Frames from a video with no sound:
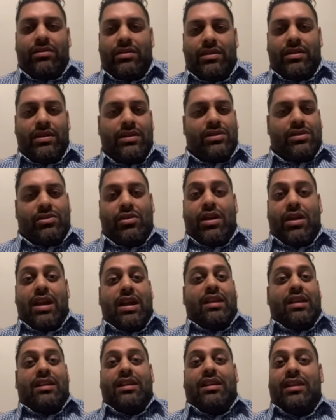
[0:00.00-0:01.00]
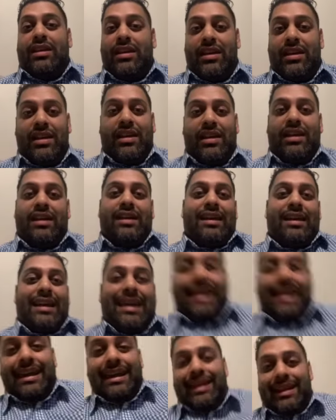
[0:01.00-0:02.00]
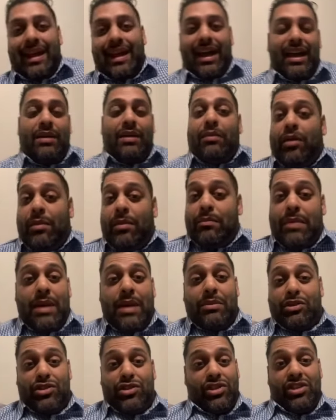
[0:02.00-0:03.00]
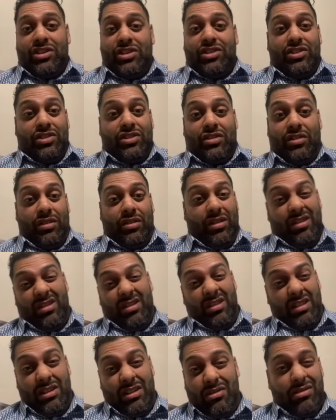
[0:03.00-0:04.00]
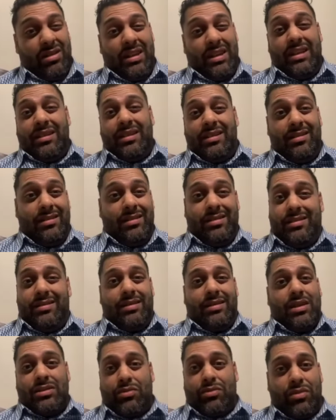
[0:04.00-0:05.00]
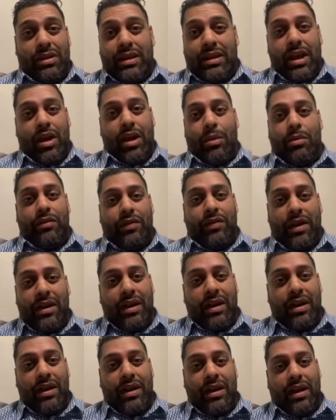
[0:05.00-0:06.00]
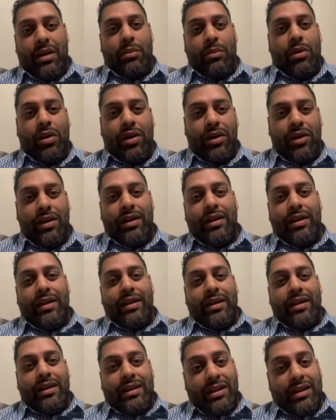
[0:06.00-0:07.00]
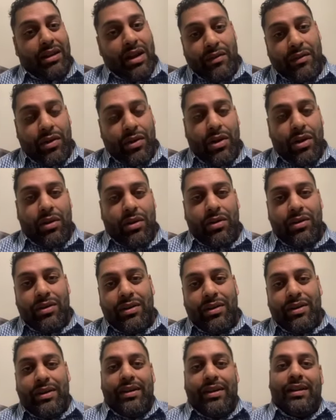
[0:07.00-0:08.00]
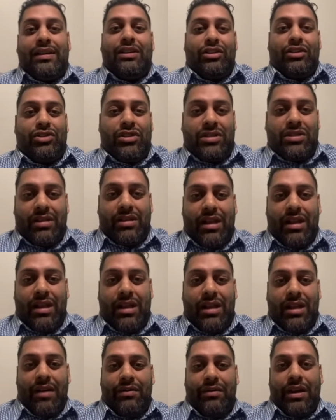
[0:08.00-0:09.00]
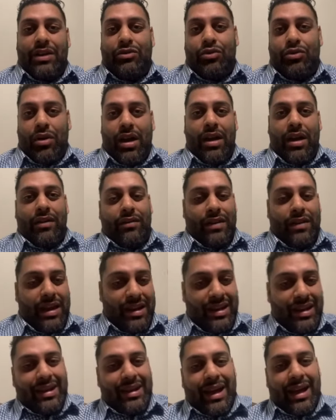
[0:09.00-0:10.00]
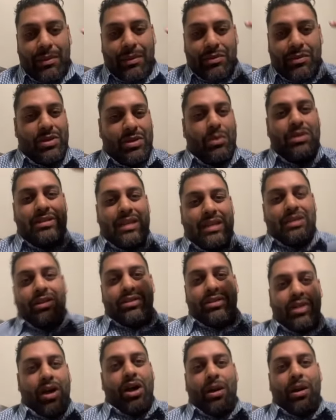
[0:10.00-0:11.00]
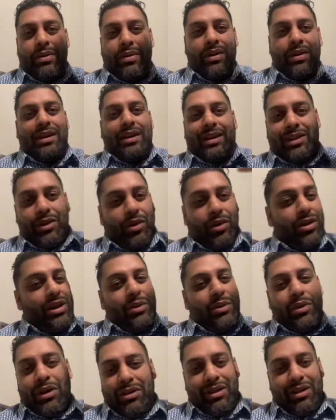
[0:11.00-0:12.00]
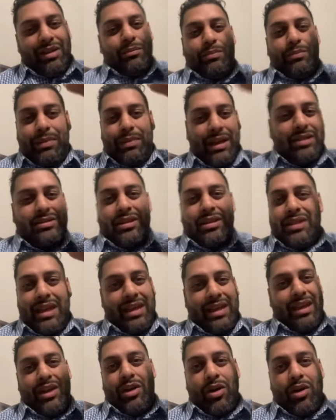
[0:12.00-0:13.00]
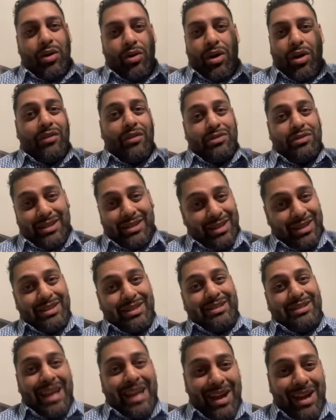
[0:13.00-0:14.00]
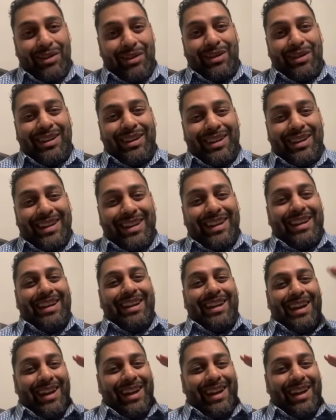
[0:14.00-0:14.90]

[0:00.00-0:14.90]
is there any hidden line? Maybe she literally doesn't really care about fighting anymore. You never know. Does she still have that drive? Anytime someone's at the top, the only place that they can go, obviously, is down. Now,